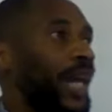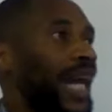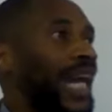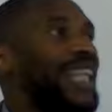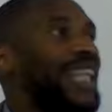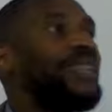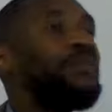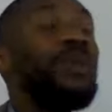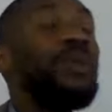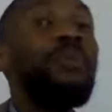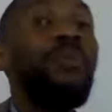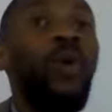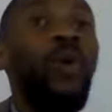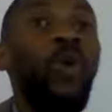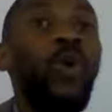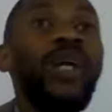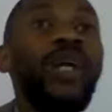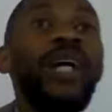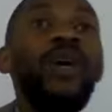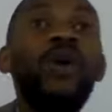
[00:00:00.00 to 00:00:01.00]
And people
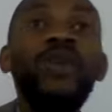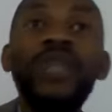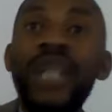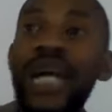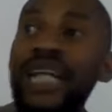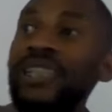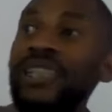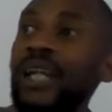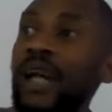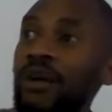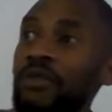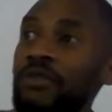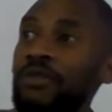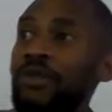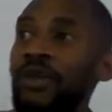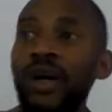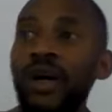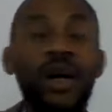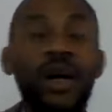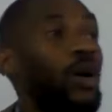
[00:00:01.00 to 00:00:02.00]
who recognize love
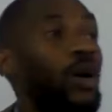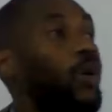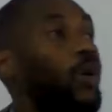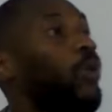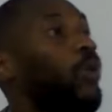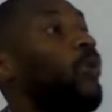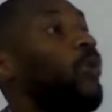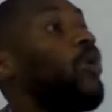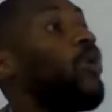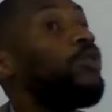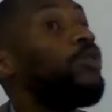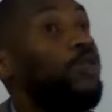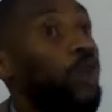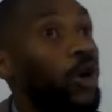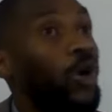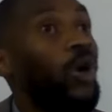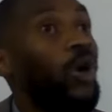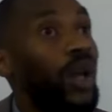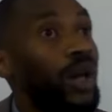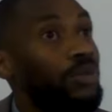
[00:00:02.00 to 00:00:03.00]
will
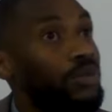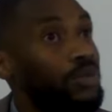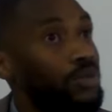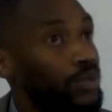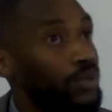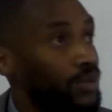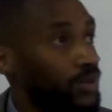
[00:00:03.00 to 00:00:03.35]
follow love.